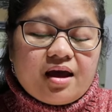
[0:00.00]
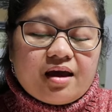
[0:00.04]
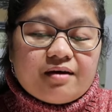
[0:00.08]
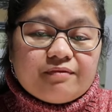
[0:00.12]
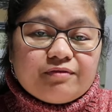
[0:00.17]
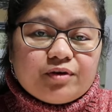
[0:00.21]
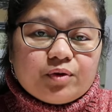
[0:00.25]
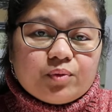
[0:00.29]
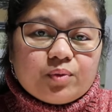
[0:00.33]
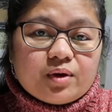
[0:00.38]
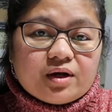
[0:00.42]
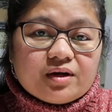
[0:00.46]

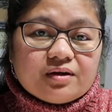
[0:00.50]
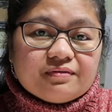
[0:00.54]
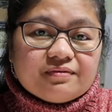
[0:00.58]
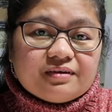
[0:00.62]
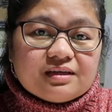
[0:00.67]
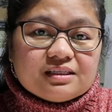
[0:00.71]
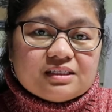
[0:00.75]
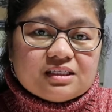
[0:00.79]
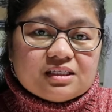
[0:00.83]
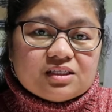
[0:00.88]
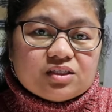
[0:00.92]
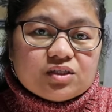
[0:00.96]
every one of
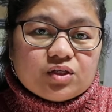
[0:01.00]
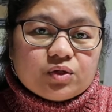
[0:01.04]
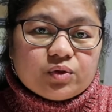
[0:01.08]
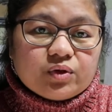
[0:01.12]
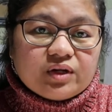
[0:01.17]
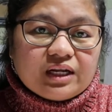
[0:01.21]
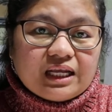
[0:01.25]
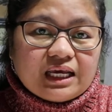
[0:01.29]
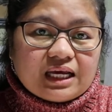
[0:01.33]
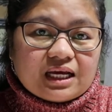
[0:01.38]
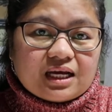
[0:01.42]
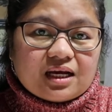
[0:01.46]
us is
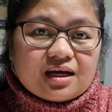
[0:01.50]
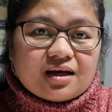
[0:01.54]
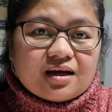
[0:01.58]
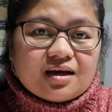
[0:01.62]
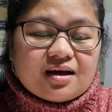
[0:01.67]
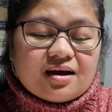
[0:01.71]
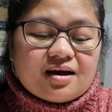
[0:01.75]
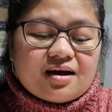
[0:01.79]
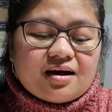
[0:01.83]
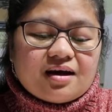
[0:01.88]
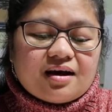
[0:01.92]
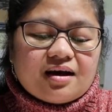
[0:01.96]
unique,
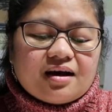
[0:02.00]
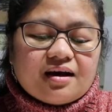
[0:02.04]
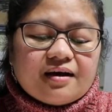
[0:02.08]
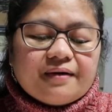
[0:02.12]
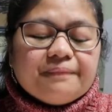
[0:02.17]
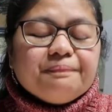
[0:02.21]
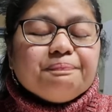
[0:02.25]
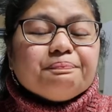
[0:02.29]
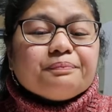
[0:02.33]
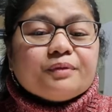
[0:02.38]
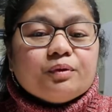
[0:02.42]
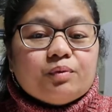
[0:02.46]
kaya
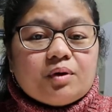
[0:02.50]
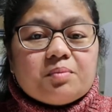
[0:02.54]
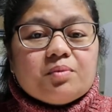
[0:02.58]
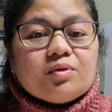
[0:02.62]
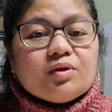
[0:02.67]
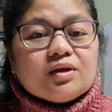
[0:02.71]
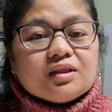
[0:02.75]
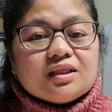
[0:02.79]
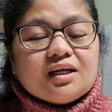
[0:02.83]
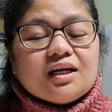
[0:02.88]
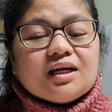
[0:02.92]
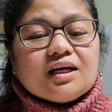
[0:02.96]
huwag
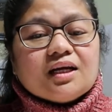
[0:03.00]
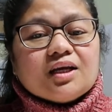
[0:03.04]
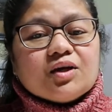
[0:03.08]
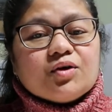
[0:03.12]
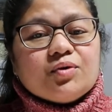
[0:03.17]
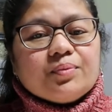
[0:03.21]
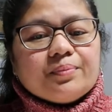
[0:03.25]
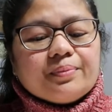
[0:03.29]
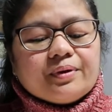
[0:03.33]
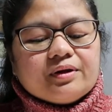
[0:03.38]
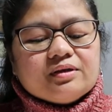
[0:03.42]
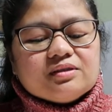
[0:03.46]
mo na talaga
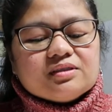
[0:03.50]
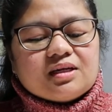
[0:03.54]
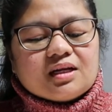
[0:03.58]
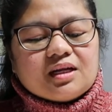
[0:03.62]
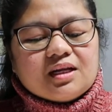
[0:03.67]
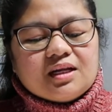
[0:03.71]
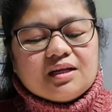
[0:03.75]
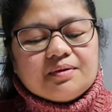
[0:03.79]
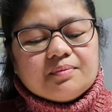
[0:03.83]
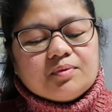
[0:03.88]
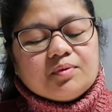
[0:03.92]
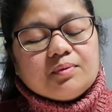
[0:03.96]
i-compare yung
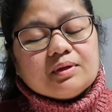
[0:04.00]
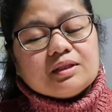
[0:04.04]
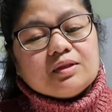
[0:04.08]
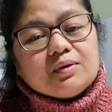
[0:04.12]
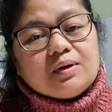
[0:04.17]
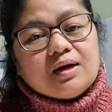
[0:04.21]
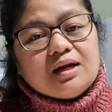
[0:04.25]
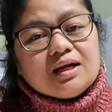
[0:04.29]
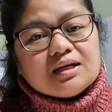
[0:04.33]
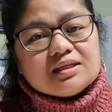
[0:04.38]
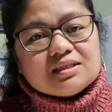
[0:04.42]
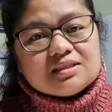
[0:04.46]
sarili mo,
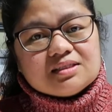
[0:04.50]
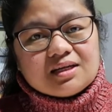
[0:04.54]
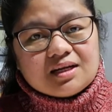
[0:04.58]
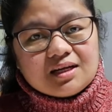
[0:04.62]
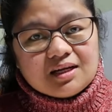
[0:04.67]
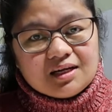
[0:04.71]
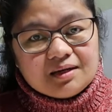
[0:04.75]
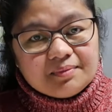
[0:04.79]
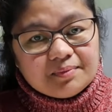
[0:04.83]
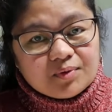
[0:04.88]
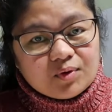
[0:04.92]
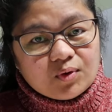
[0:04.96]
magtiwala ka sa
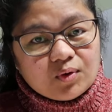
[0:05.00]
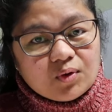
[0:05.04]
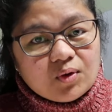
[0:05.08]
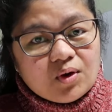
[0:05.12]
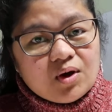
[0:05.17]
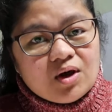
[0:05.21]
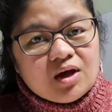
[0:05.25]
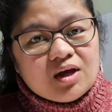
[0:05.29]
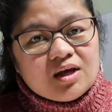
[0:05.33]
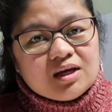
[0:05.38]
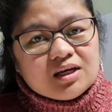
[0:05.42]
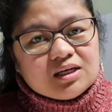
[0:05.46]
sarili
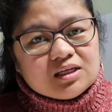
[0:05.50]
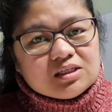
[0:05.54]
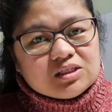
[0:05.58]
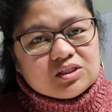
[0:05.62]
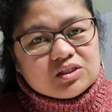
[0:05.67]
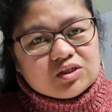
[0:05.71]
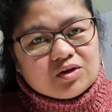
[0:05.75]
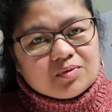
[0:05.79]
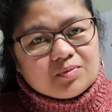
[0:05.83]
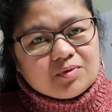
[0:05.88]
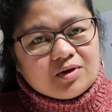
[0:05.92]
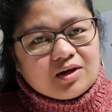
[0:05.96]
mo,
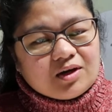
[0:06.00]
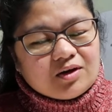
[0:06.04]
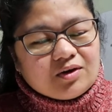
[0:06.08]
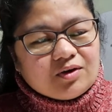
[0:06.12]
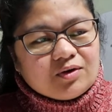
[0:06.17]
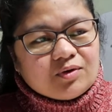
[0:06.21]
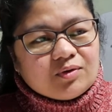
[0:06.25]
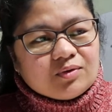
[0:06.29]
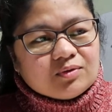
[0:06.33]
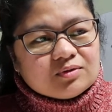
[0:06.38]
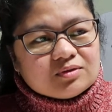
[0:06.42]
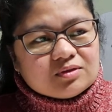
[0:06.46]
enjoy mo lang
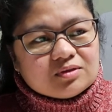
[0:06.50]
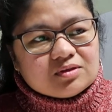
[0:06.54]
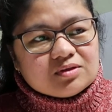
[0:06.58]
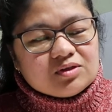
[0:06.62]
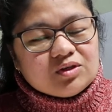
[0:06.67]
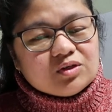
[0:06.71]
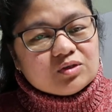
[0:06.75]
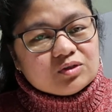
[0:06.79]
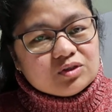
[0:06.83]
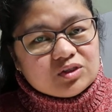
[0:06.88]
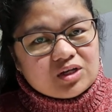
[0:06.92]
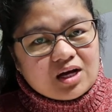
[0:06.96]

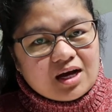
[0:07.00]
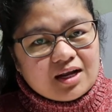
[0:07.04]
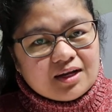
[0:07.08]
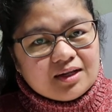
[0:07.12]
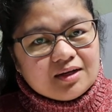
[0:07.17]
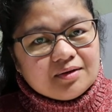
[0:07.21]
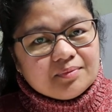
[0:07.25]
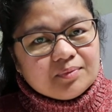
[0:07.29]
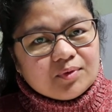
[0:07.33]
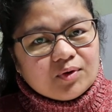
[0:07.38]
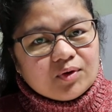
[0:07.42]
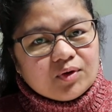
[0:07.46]
yung
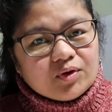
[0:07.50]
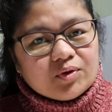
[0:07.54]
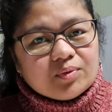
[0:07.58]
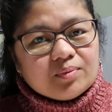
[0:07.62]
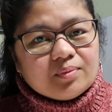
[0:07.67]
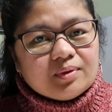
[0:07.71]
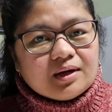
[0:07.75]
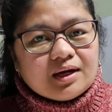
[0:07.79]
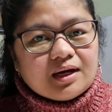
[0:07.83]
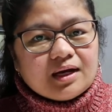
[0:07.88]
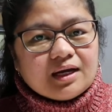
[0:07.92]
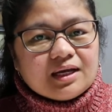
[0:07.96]
channel mo,
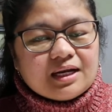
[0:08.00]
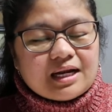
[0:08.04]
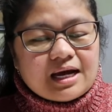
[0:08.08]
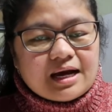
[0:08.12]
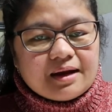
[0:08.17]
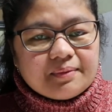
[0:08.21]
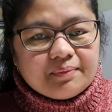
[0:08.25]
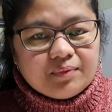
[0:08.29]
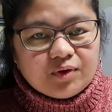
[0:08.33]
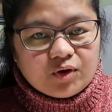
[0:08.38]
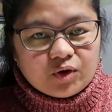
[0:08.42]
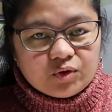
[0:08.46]
yung mga
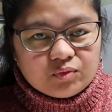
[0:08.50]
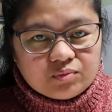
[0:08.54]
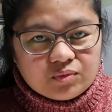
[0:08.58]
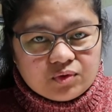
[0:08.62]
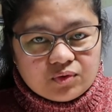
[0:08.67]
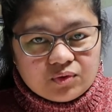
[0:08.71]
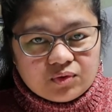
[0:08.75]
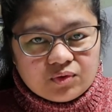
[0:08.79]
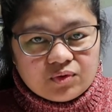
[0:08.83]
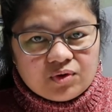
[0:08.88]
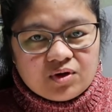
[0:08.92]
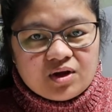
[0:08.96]
ina-upload
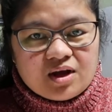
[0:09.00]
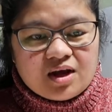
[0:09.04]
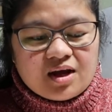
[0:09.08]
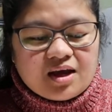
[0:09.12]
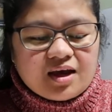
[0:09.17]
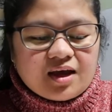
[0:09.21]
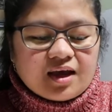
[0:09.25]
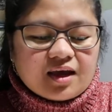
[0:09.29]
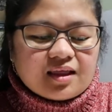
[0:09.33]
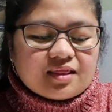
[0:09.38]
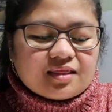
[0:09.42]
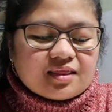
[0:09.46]
mo,
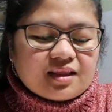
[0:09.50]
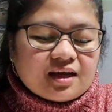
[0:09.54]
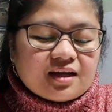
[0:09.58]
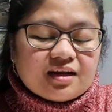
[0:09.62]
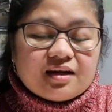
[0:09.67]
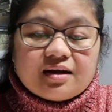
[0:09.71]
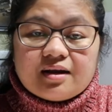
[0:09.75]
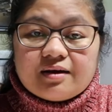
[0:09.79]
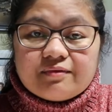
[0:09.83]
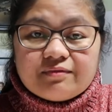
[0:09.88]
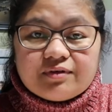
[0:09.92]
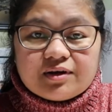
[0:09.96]
and
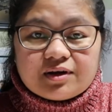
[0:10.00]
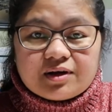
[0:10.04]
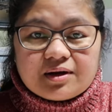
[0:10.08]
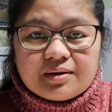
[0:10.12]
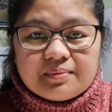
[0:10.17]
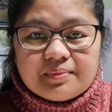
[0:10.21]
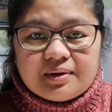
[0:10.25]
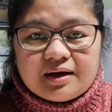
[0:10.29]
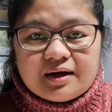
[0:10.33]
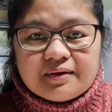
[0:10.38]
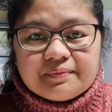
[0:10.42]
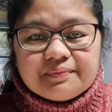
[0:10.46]
then never
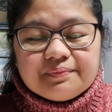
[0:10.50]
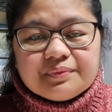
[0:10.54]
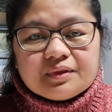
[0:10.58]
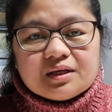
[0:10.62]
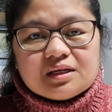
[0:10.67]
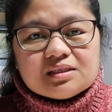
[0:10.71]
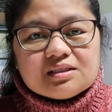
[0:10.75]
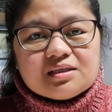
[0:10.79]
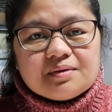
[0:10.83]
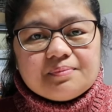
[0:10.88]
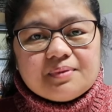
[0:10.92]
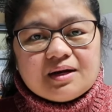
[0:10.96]
give up.
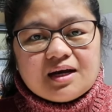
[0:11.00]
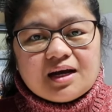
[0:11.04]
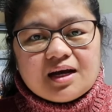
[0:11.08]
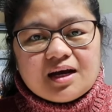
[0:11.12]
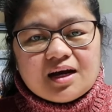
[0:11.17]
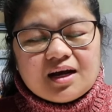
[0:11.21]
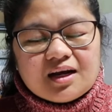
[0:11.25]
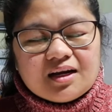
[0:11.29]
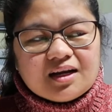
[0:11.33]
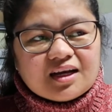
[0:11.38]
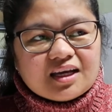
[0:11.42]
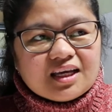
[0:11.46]
At sa
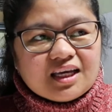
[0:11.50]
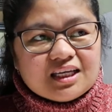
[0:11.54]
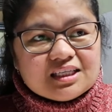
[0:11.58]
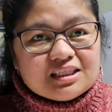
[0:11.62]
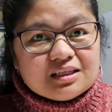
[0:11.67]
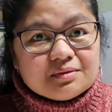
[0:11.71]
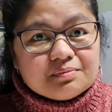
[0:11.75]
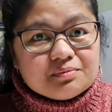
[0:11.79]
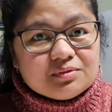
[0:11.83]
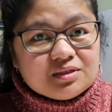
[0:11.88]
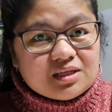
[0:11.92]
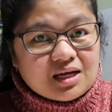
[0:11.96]
mga
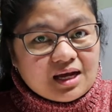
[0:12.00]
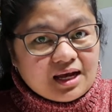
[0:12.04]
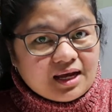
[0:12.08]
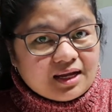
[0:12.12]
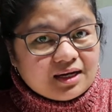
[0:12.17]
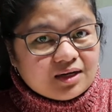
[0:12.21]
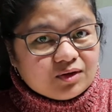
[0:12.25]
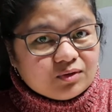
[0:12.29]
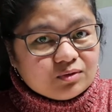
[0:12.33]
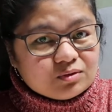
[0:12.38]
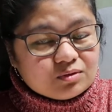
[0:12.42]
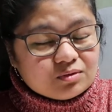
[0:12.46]
nag-iisip
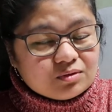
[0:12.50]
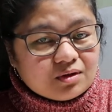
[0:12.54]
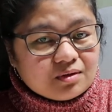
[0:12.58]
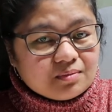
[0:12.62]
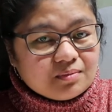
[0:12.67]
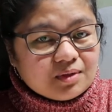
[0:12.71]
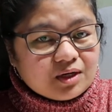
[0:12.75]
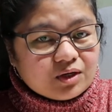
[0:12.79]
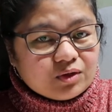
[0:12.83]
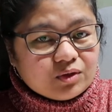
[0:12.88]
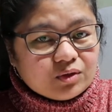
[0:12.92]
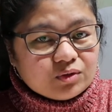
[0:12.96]
dyan, na gusto
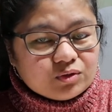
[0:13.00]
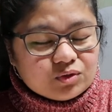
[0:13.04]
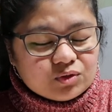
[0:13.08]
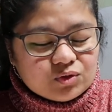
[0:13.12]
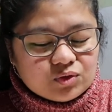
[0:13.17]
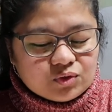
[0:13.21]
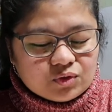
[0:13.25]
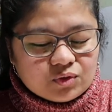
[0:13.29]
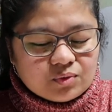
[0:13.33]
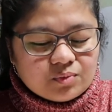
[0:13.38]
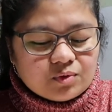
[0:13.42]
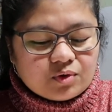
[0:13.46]
mong
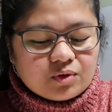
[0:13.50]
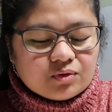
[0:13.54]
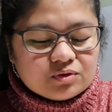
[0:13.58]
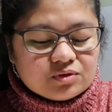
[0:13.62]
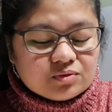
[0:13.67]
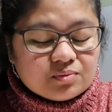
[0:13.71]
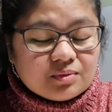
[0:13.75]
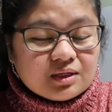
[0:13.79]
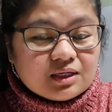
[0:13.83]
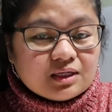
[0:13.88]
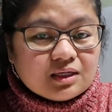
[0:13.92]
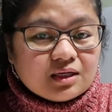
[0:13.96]
mag-YouTube, or
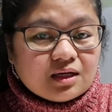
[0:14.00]
gusto